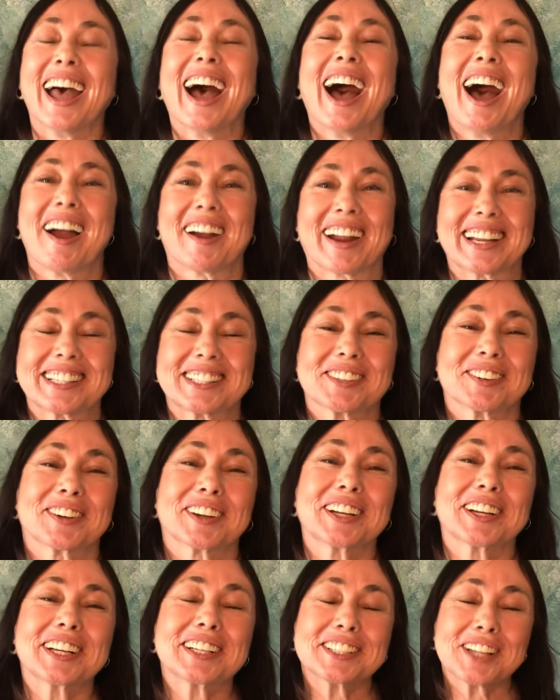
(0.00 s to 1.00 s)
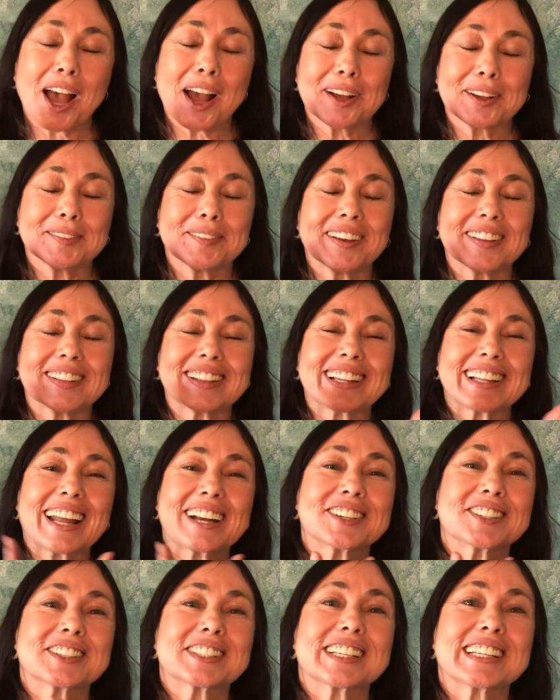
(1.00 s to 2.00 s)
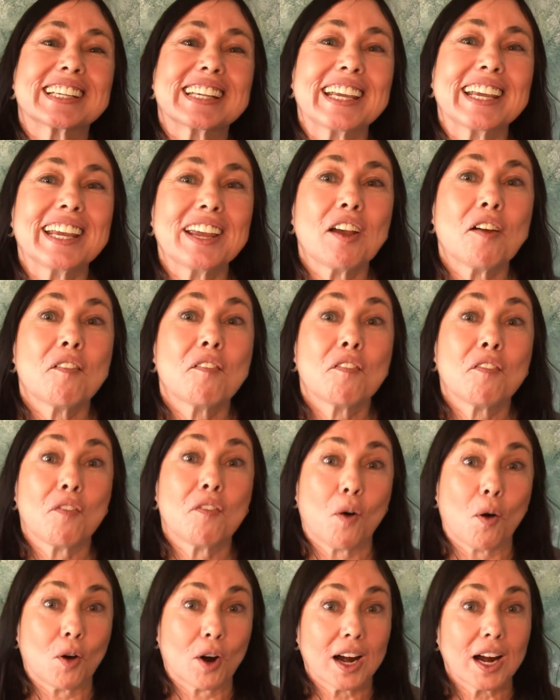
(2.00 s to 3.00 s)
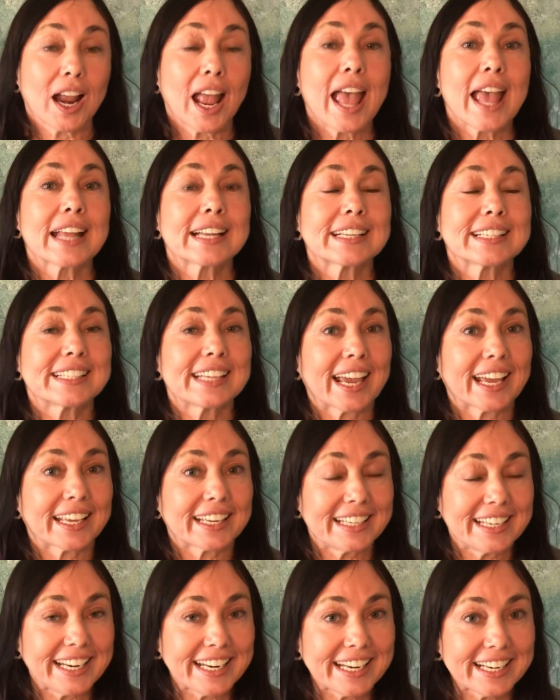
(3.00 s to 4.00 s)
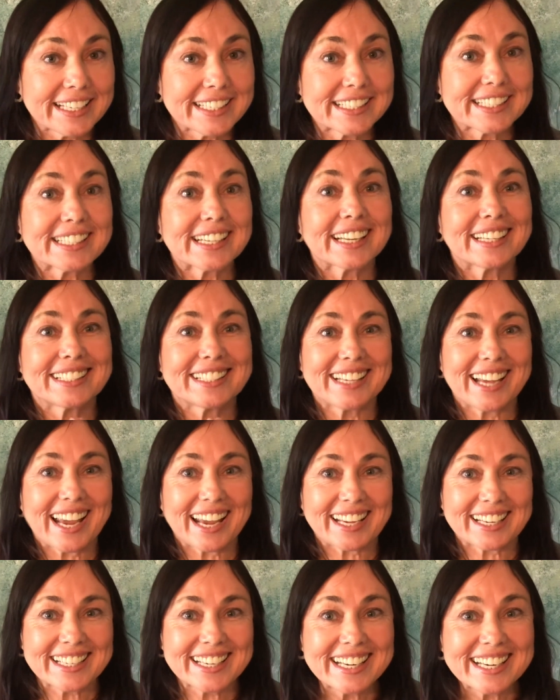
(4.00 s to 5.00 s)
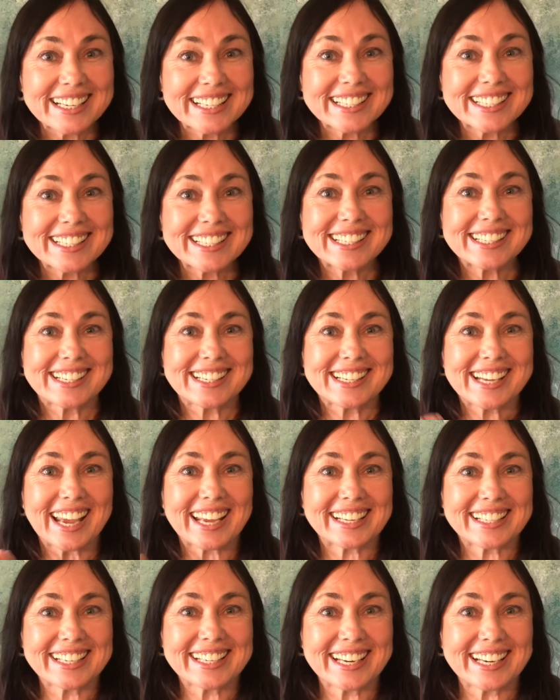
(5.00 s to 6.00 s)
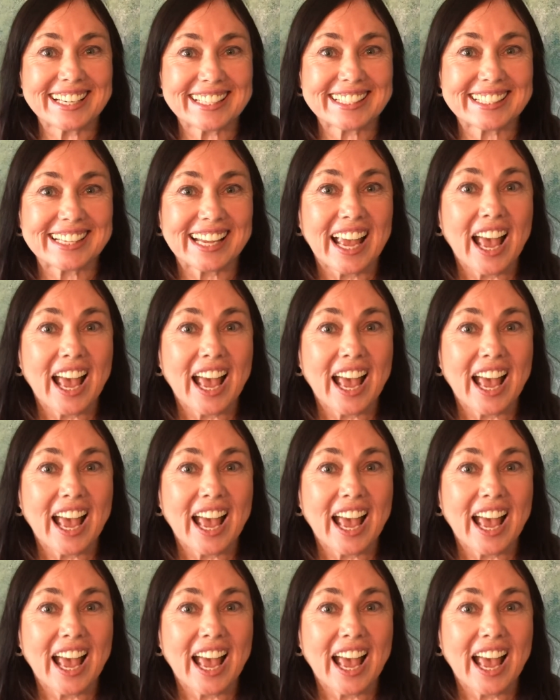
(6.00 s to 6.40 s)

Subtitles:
All right, so we're going to talk about the letter T for techniques, techniques, techniques.